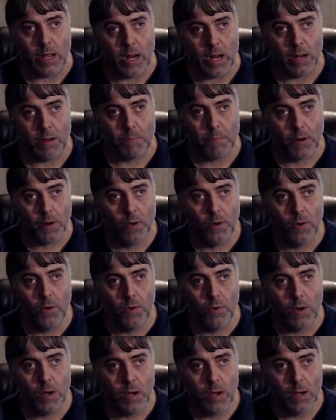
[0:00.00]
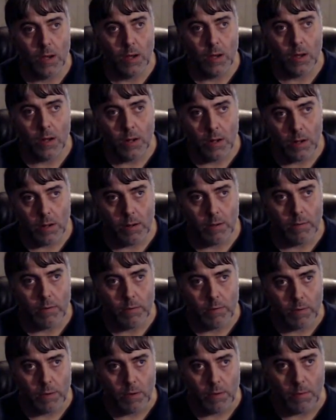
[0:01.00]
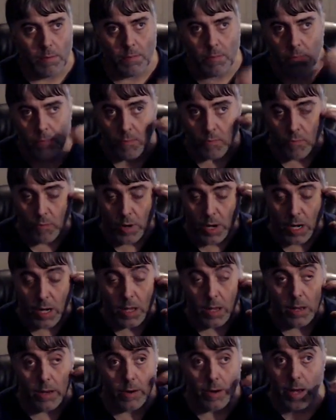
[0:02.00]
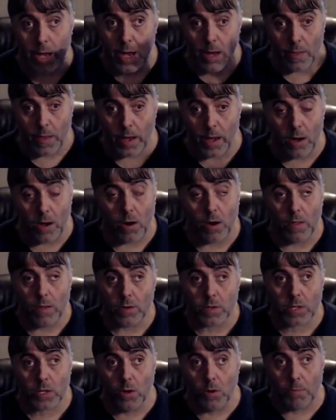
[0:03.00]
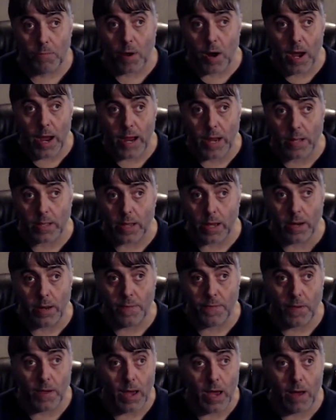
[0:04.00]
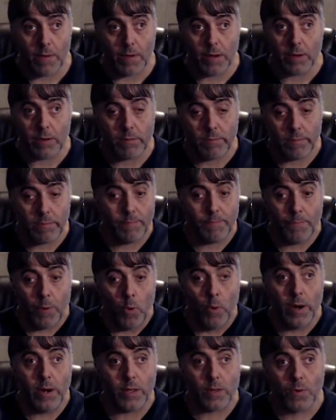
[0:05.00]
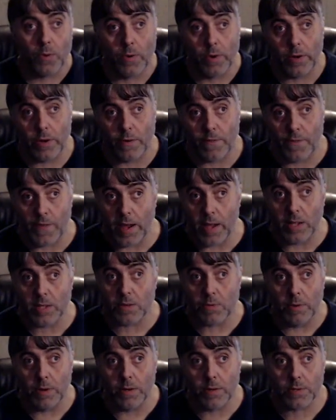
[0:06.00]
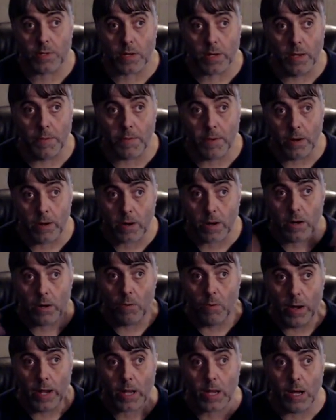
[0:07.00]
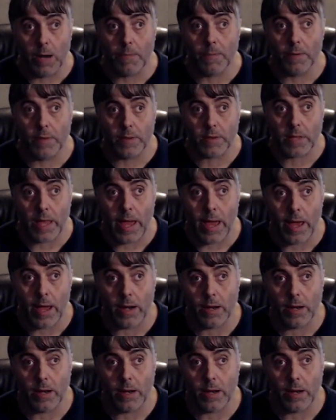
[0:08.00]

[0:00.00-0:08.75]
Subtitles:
a blue, really, you know how they are. They're so bright that if you have it pointed toward your face when you're sleeping, you're going to wake up with a tan.